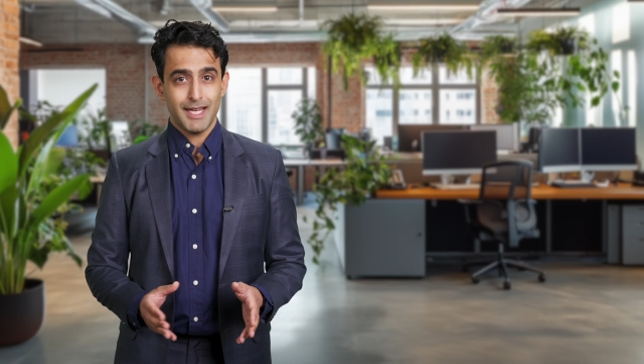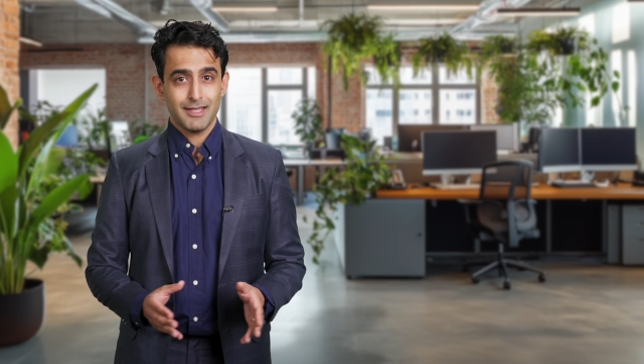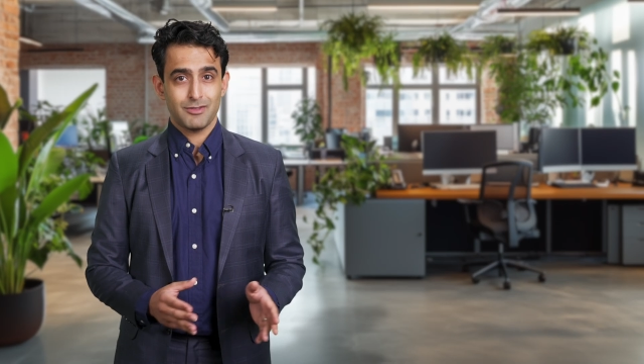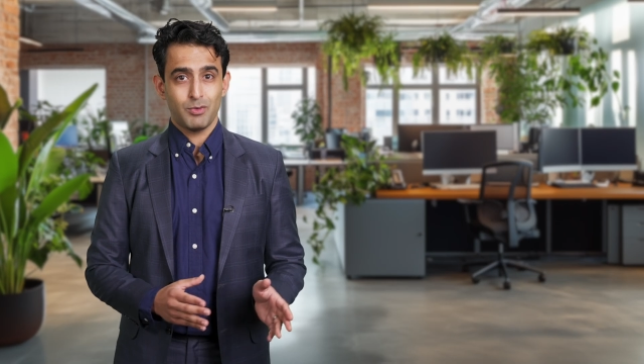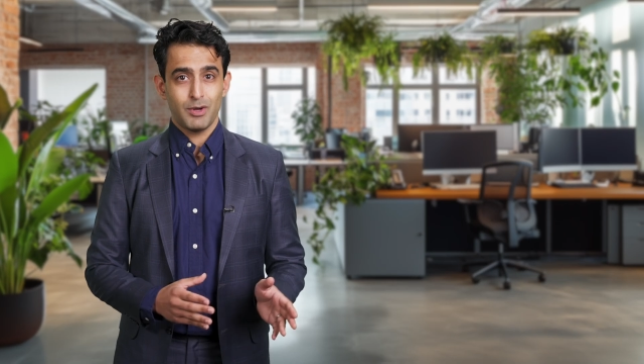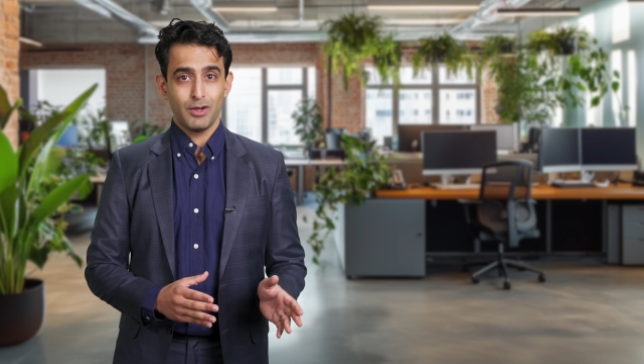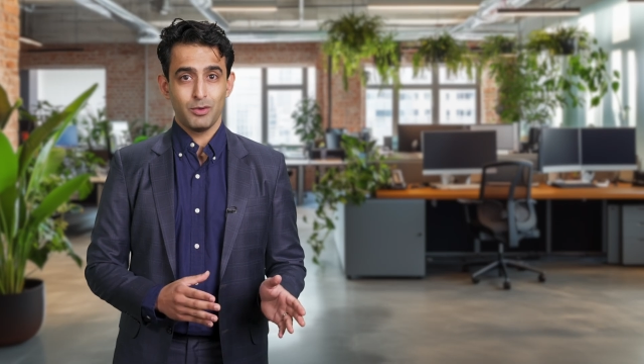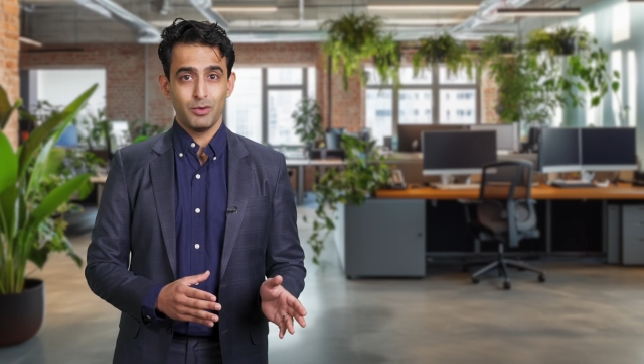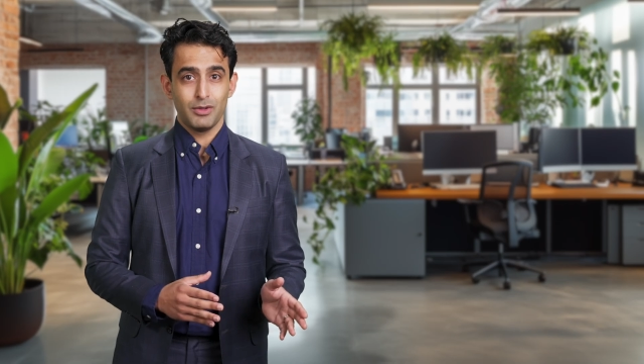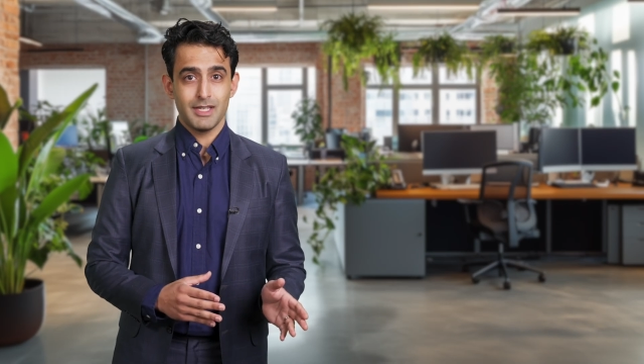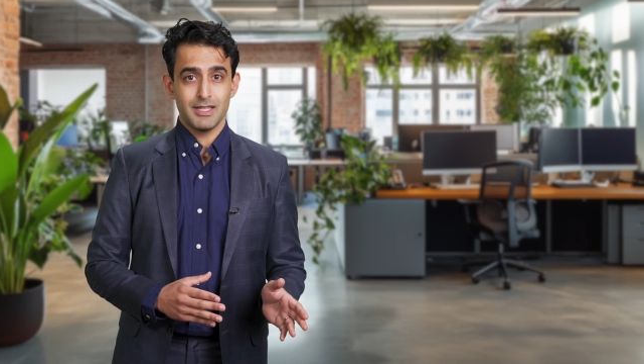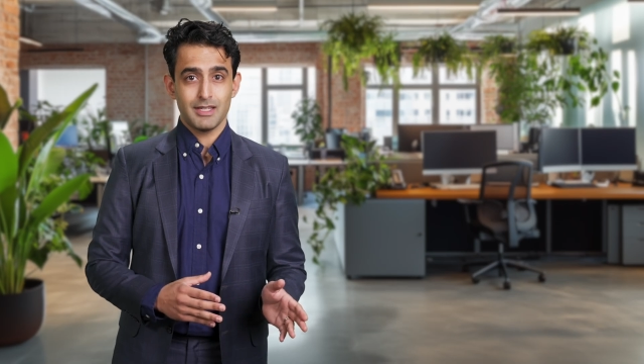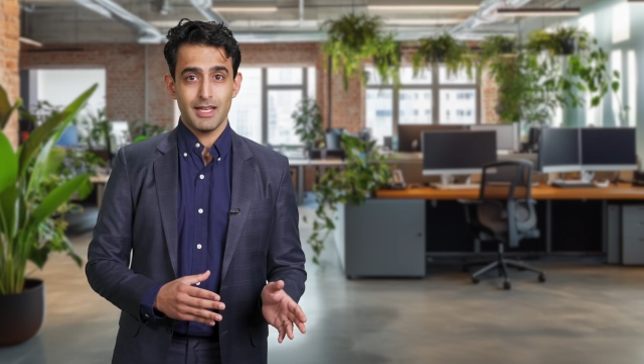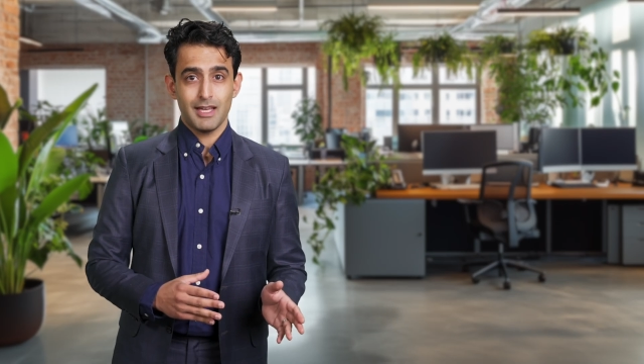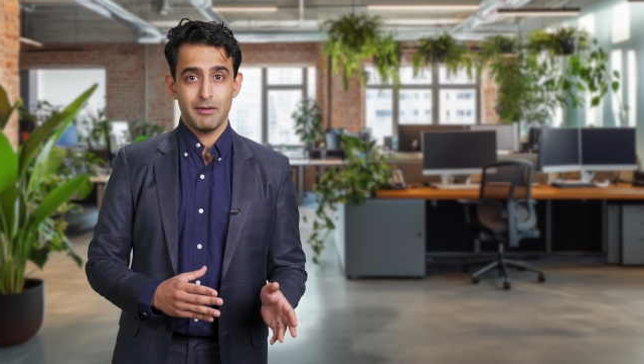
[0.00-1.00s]
Now, while all
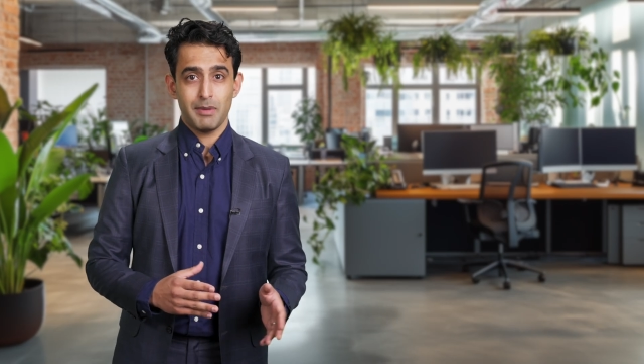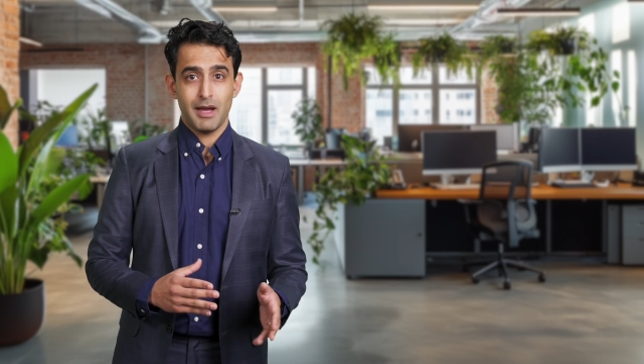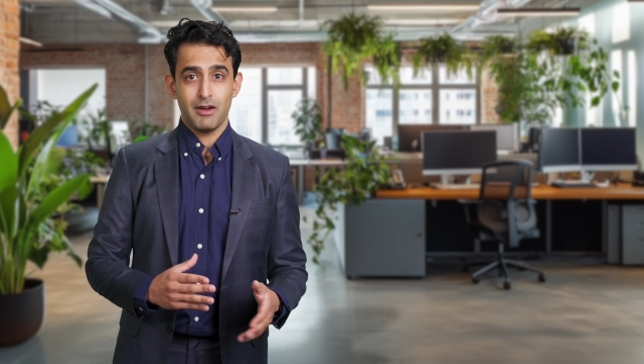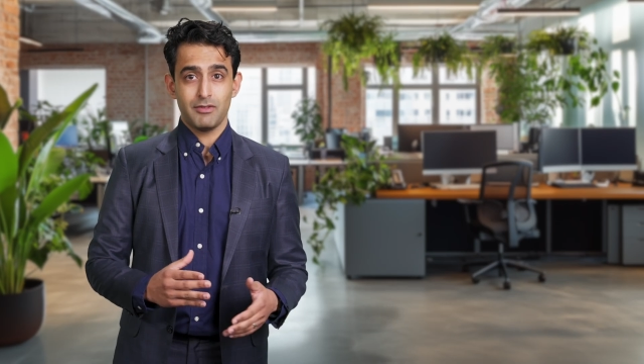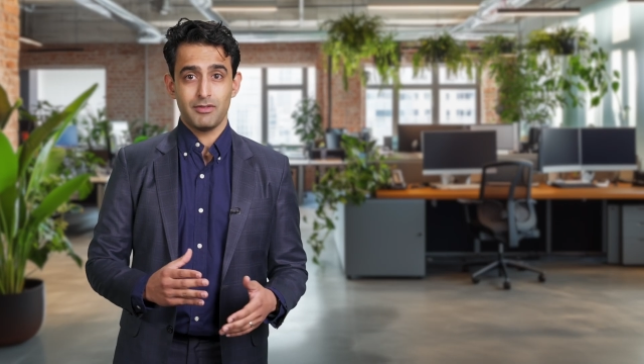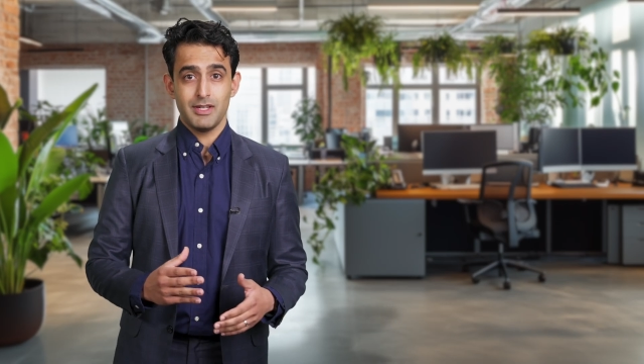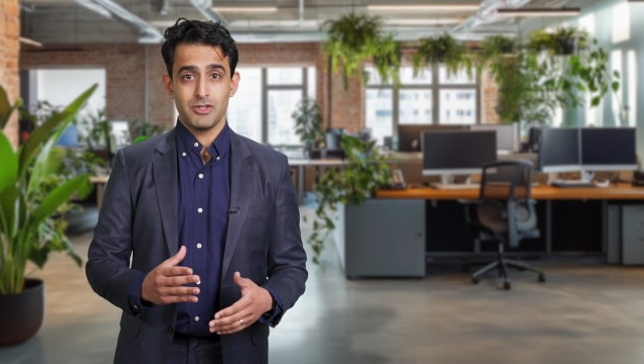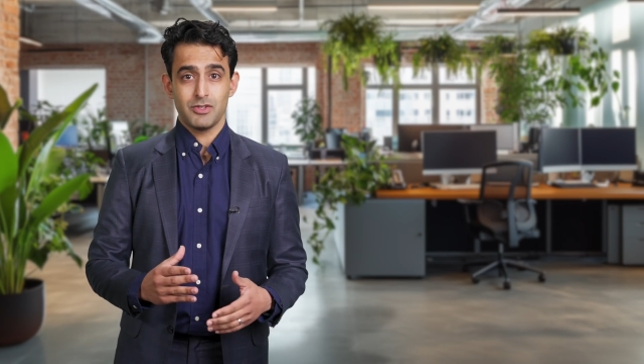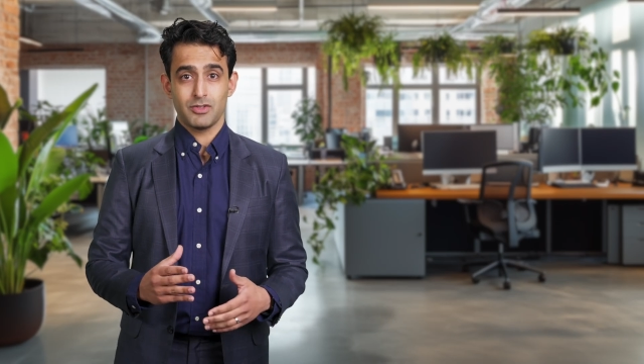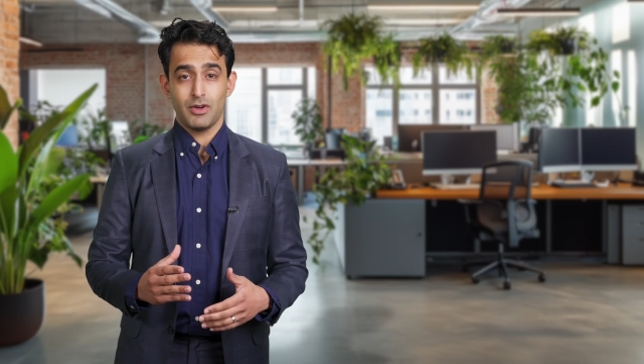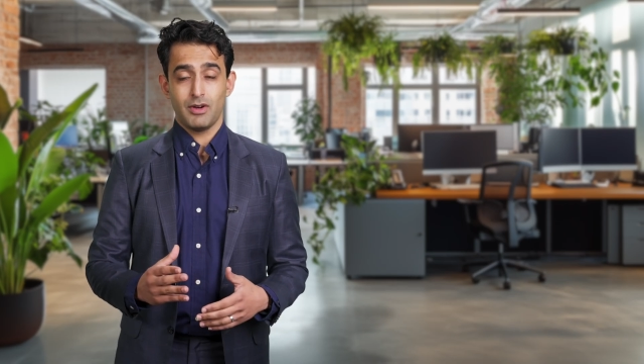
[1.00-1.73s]
these AI-powered features